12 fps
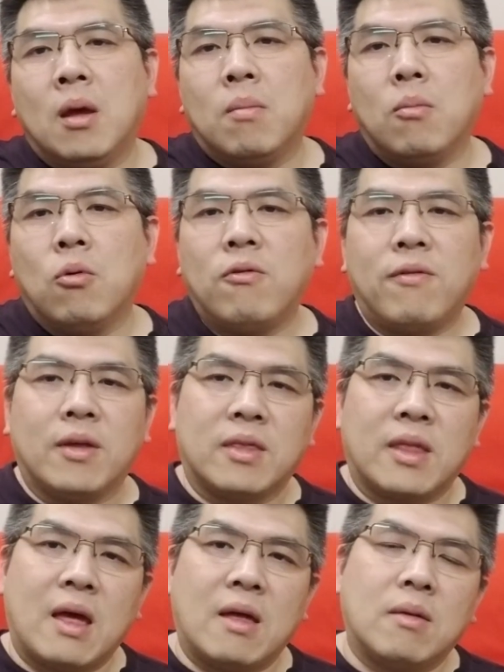moving
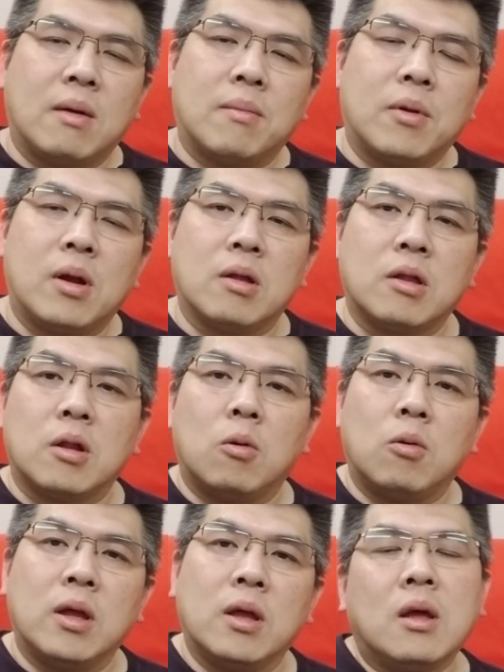that umbrella
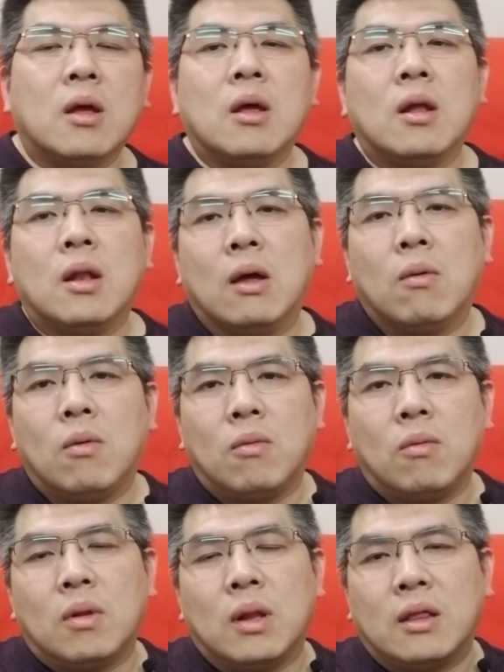slowly.
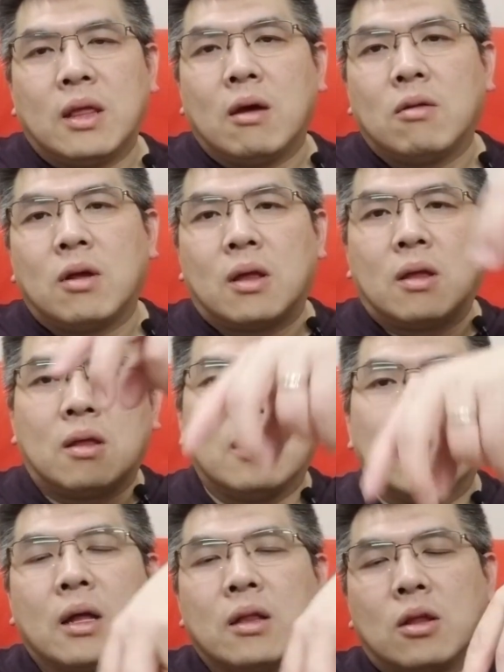Like tell the
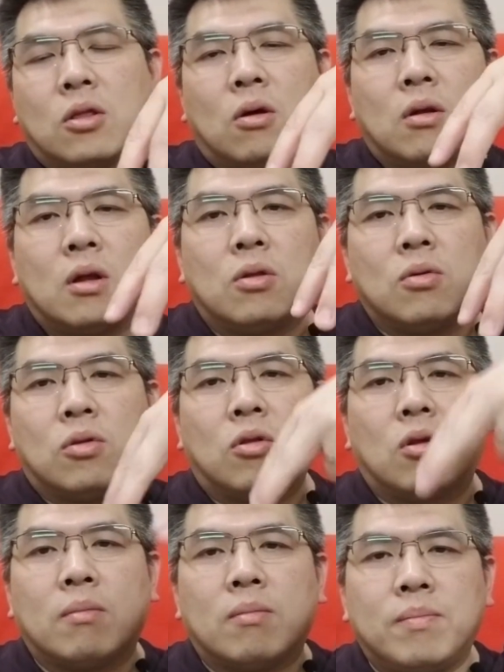daughter to jump